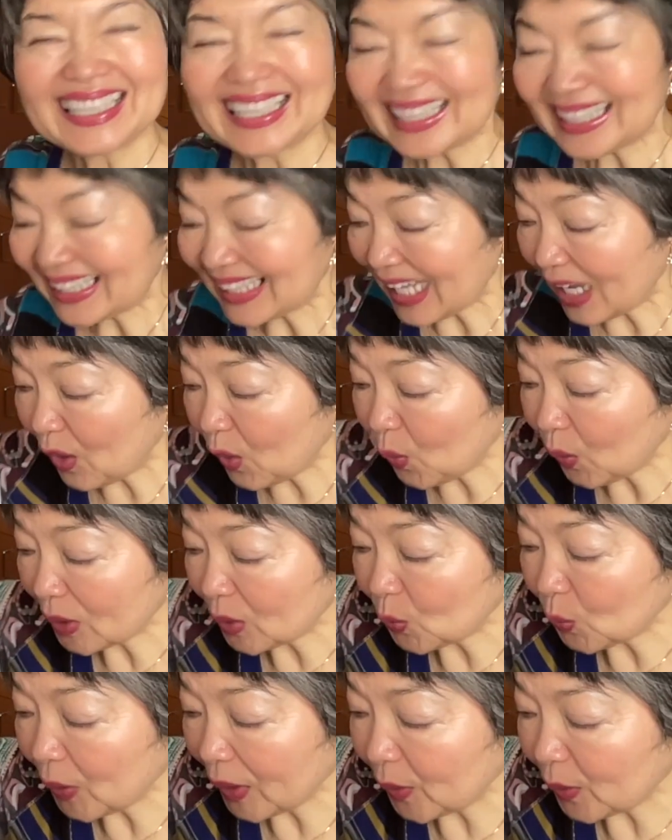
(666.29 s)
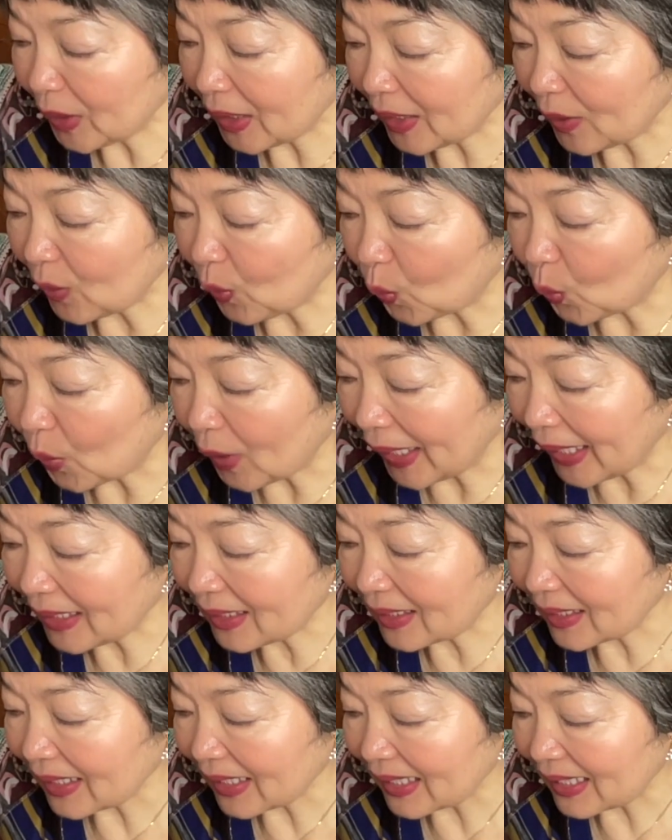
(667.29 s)
Now what we're gonna
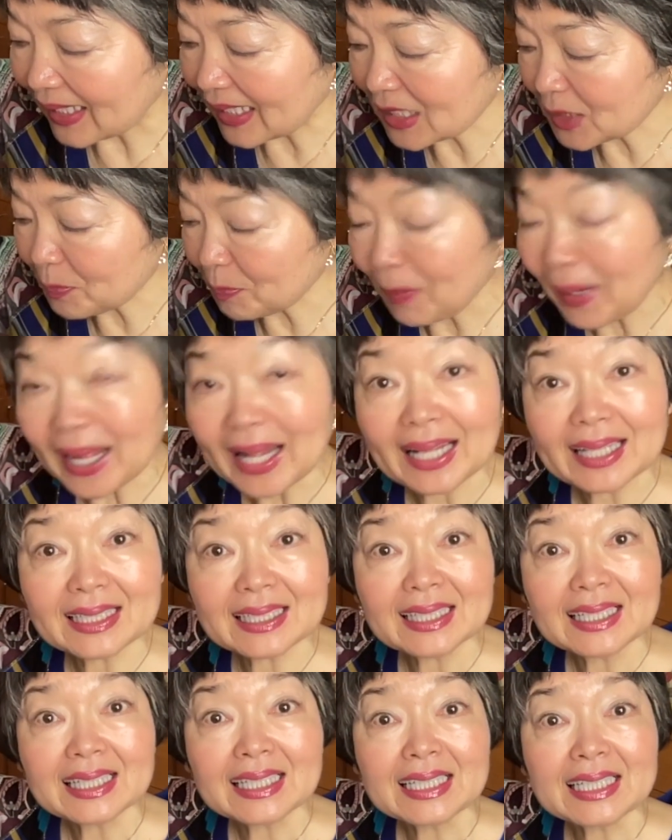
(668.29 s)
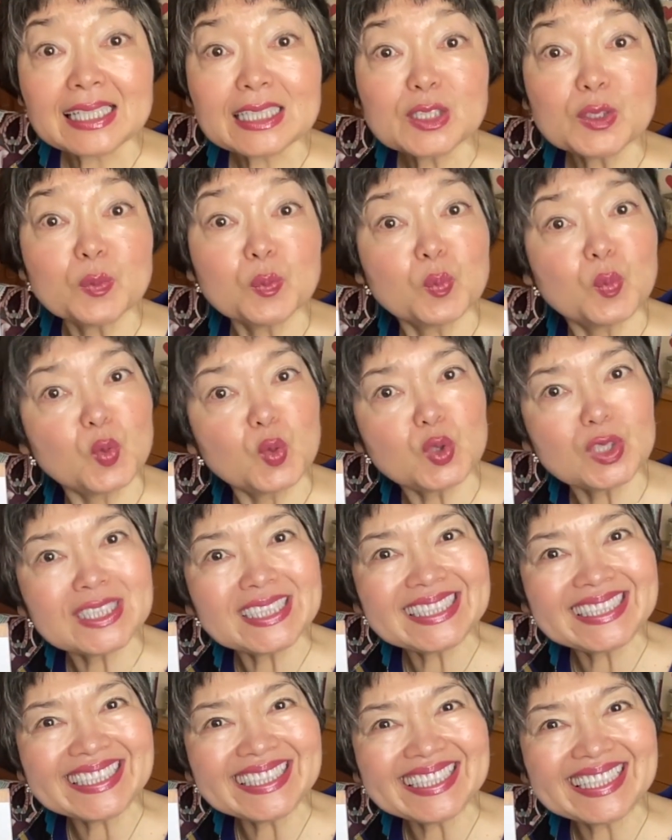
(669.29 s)
write, this part is
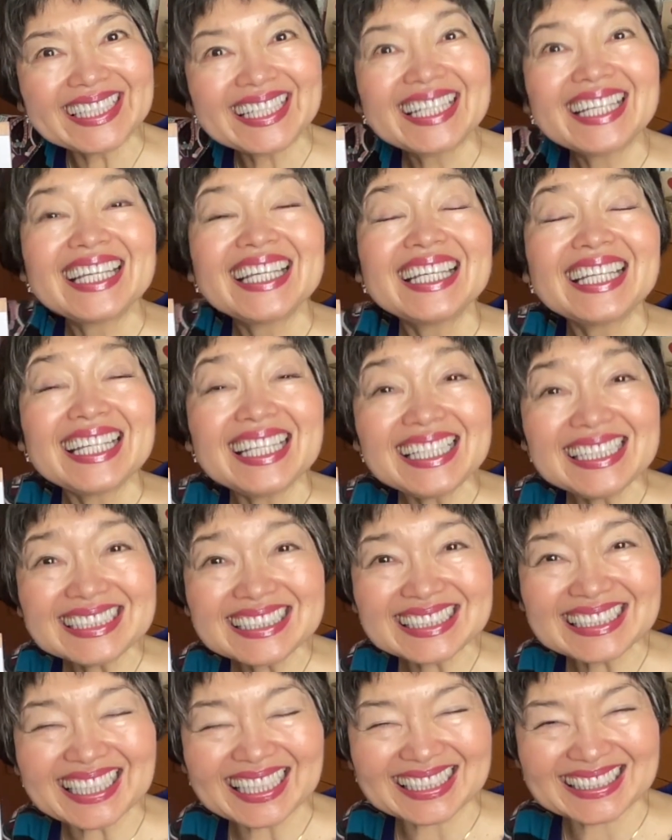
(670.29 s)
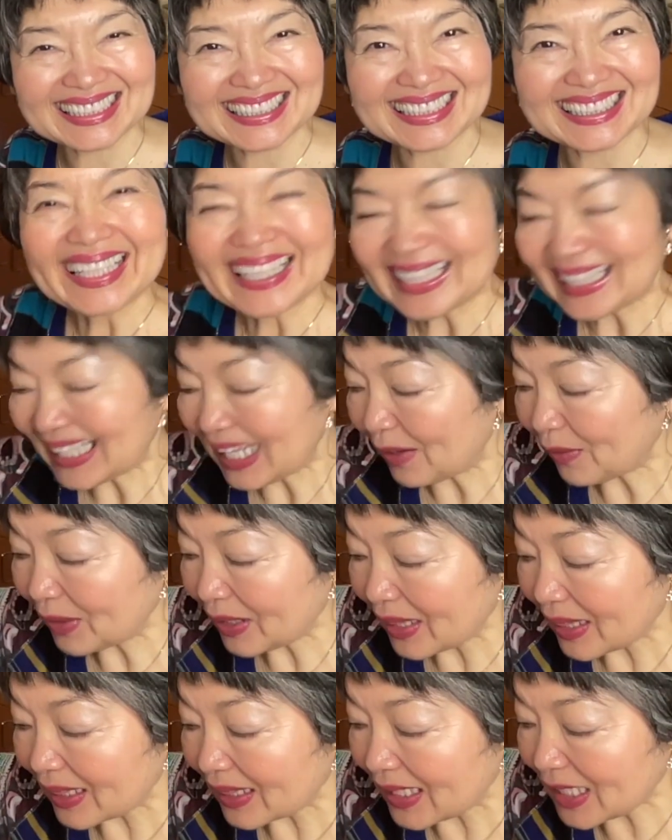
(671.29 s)
mushi, insects. Now
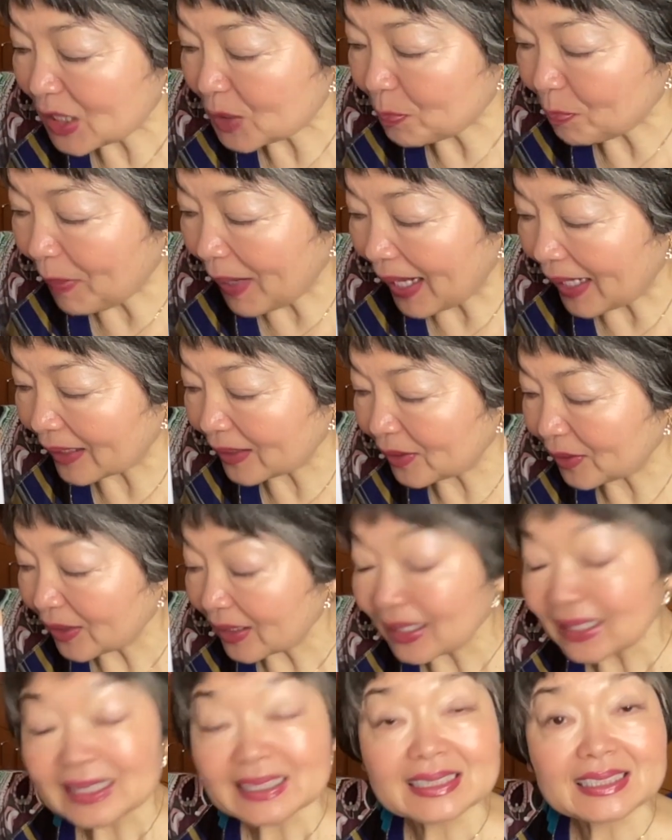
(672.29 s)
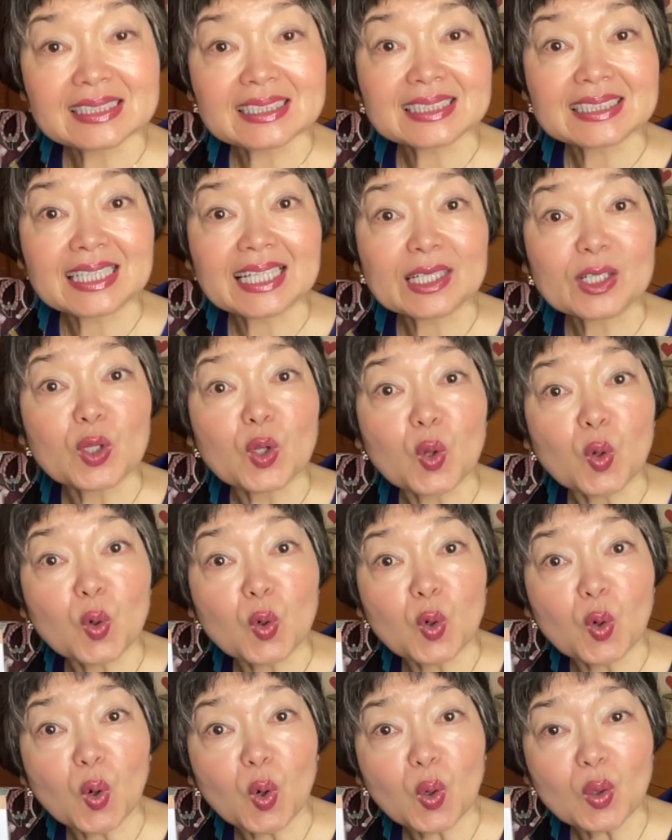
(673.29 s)
this part, just like
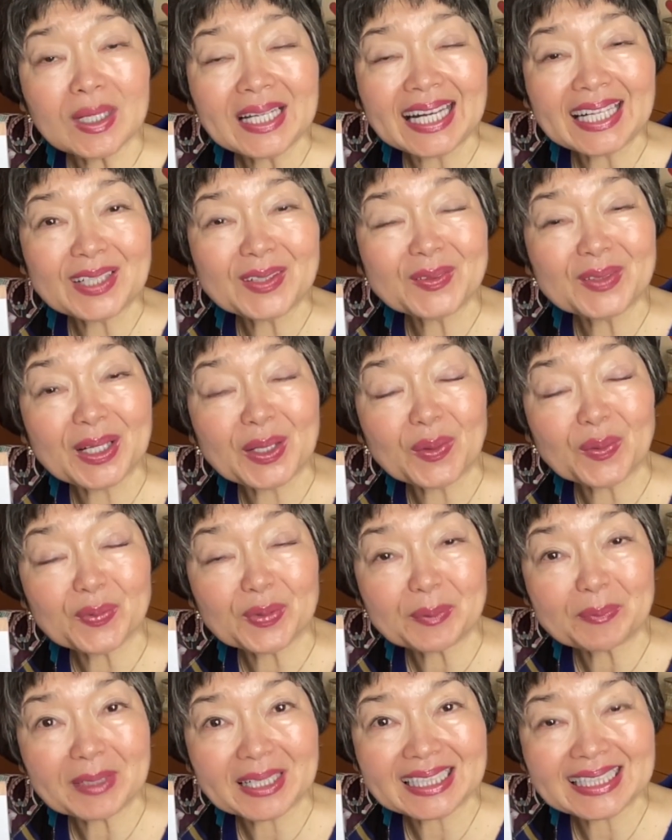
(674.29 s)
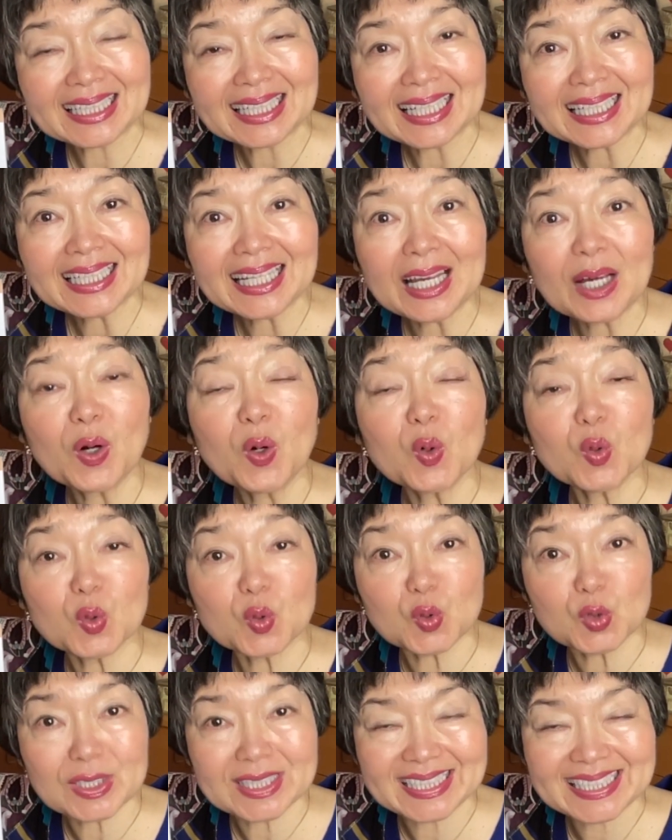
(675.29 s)
ro, rariredo from katakana, or
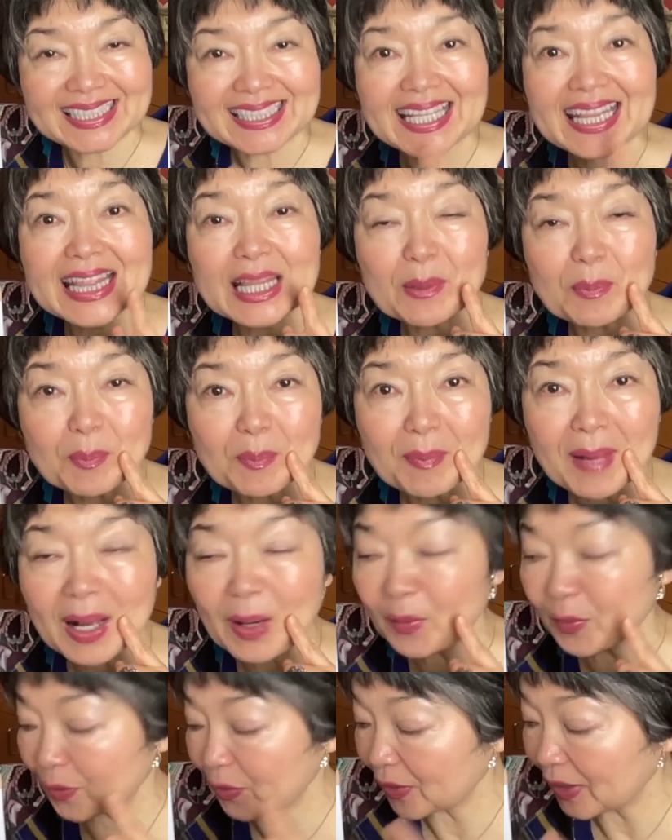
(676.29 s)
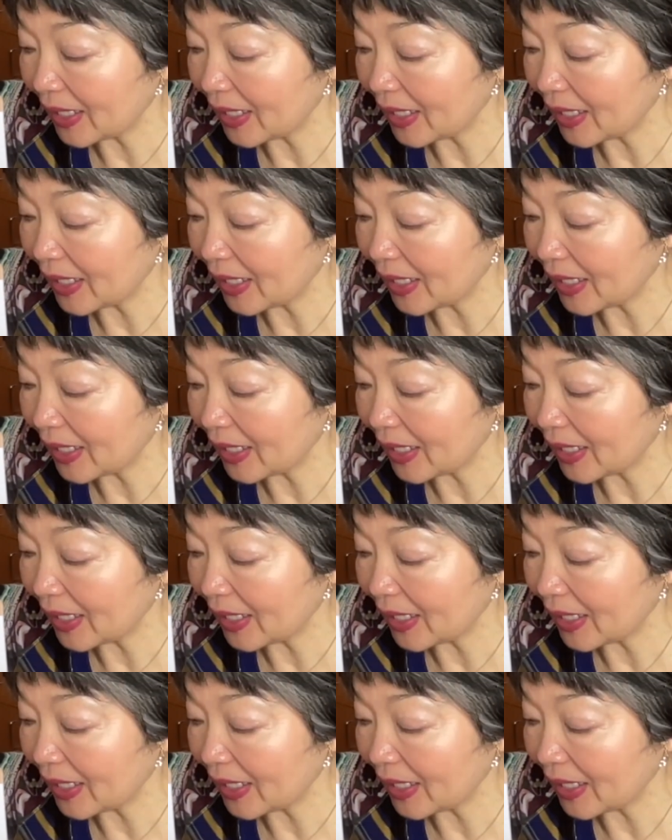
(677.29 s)
kuchi, the mouth.